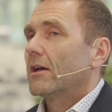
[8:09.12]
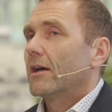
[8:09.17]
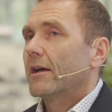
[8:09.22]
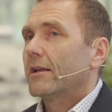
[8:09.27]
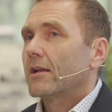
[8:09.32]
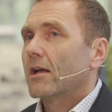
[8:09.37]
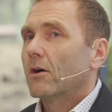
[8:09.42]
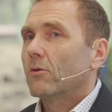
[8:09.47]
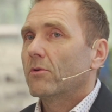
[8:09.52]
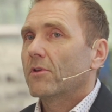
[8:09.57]

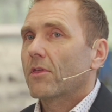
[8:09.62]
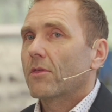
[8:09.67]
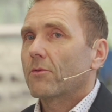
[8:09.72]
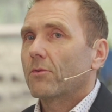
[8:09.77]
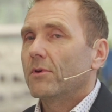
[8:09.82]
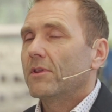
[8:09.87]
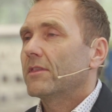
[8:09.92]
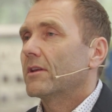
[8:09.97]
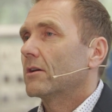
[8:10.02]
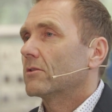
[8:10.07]
And now with the
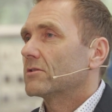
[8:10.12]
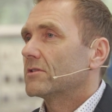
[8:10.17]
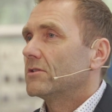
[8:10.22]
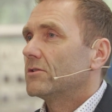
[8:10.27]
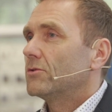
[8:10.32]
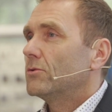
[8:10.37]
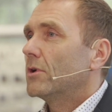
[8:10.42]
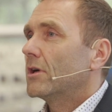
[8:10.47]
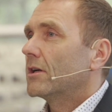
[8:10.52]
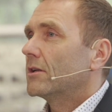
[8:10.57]

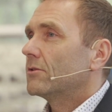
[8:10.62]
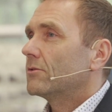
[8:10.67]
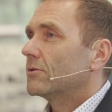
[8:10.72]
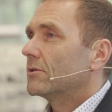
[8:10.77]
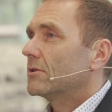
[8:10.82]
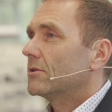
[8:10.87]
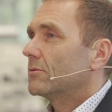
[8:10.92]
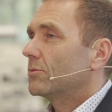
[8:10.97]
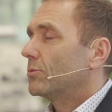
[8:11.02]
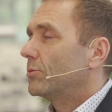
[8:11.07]

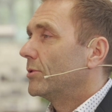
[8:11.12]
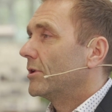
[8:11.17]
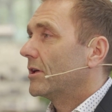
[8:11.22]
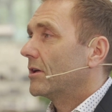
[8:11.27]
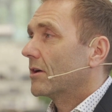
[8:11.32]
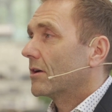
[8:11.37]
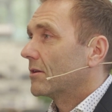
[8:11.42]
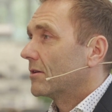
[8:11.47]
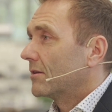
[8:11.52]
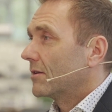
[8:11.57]
3200, we
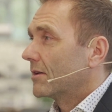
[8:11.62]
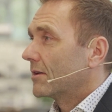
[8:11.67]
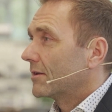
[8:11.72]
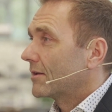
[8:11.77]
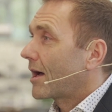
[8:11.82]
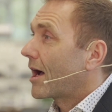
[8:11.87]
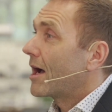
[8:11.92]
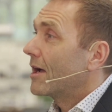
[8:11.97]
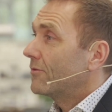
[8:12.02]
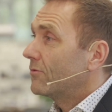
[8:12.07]
got
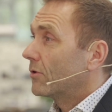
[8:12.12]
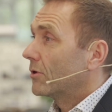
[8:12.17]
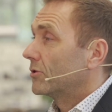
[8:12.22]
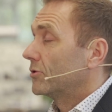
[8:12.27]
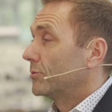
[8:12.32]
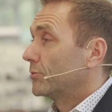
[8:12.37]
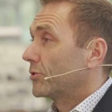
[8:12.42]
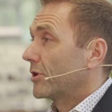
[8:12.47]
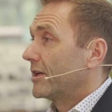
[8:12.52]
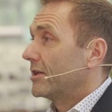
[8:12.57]
the high
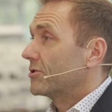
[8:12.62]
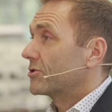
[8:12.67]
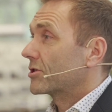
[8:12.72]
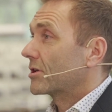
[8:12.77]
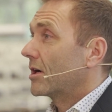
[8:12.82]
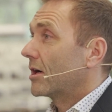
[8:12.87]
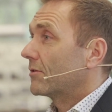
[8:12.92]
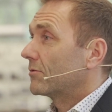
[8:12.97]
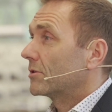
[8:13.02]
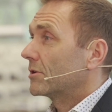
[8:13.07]
volume
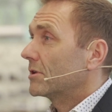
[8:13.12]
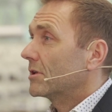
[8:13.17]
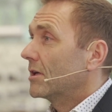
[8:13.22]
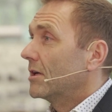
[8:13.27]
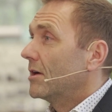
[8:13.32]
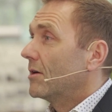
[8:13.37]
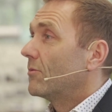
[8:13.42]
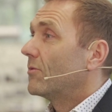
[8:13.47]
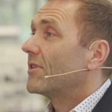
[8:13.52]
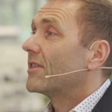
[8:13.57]
range covered
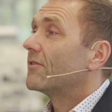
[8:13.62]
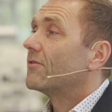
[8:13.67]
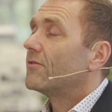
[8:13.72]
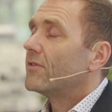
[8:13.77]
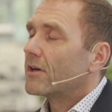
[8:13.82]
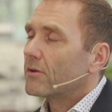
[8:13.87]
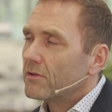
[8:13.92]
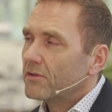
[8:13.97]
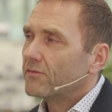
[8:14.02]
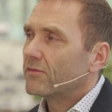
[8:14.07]
with a
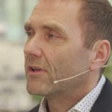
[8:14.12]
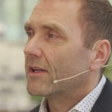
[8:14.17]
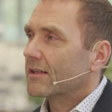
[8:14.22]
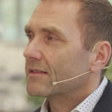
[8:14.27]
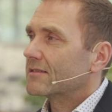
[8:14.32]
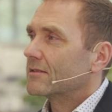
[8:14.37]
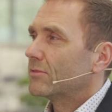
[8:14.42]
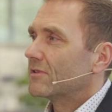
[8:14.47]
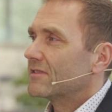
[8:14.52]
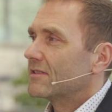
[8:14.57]
very
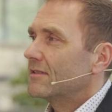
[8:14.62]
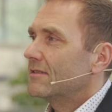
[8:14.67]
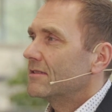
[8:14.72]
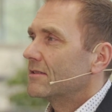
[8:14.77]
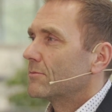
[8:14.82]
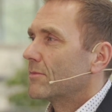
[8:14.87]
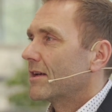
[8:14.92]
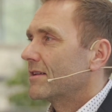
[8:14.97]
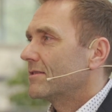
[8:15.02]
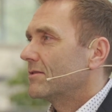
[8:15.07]
flexible system.